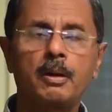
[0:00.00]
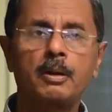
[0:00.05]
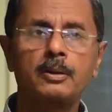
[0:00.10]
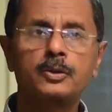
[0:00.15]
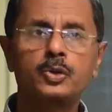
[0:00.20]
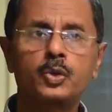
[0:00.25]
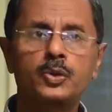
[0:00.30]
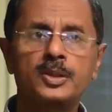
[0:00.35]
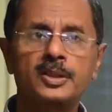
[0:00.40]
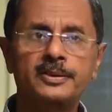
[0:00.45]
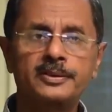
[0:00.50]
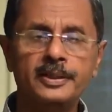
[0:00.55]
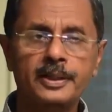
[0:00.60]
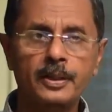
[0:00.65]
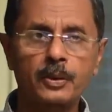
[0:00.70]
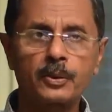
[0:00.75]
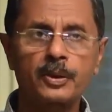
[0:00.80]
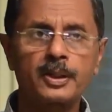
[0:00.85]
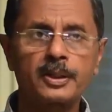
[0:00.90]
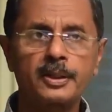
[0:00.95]
social
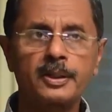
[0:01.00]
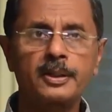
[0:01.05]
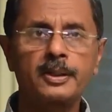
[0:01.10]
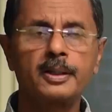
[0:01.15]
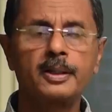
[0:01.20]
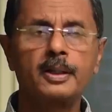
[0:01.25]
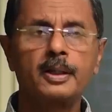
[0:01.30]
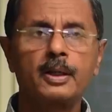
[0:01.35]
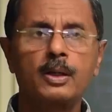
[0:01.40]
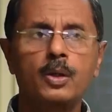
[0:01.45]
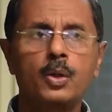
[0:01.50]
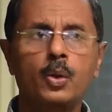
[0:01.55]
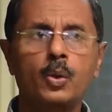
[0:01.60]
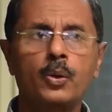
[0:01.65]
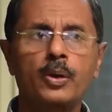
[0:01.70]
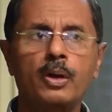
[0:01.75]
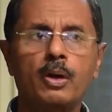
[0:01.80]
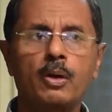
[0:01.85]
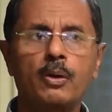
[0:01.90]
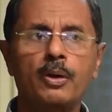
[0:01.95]
security,
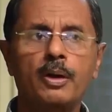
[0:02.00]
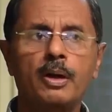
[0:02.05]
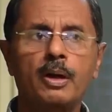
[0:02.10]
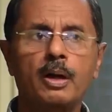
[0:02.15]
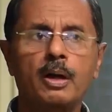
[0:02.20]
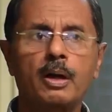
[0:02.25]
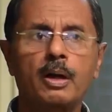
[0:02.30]
code on,